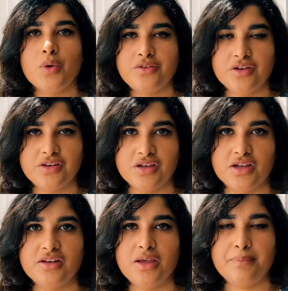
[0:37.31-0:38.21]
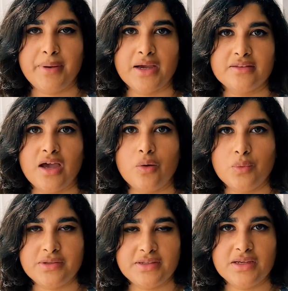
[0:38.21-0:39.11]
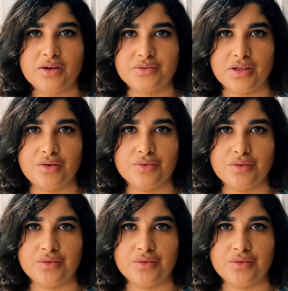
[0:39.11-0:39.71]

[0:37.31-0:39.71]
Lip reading: which in turn impacts how we see ourselves,